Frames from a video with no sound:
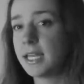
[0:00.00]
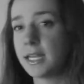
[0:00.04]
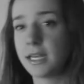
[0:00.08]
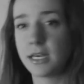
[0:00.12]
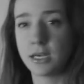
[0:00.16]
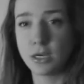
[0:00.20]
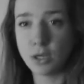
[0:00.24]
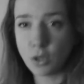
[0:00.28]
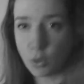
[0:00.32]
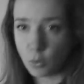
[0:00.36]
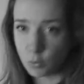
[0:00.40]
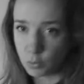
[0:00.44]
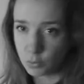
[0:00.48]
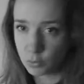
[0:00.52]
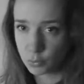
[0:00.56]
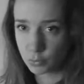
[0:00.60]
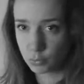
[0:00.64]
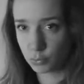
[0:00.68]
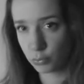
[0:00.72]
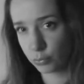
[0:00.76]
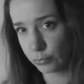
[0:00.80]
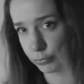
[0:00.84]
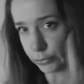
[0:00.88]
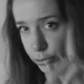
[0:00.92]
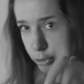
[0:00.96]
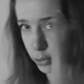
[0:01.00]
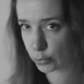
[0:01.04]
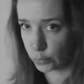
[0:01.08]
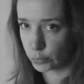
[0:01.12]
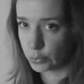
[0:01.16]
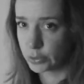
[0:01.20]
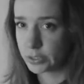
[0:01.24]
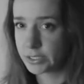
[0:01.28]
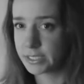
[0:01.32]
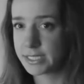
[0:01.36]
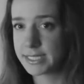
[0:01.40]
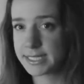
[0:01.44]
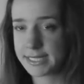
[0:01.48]
No, no,
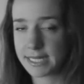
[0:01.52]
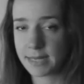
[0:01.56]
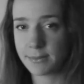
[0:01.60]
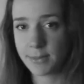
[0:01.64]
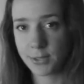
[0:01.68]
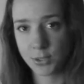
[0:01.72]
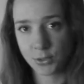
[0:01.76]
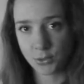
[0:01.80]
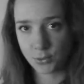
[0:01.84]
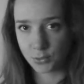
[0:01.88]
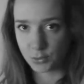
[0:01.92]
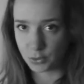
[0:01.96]
sabato,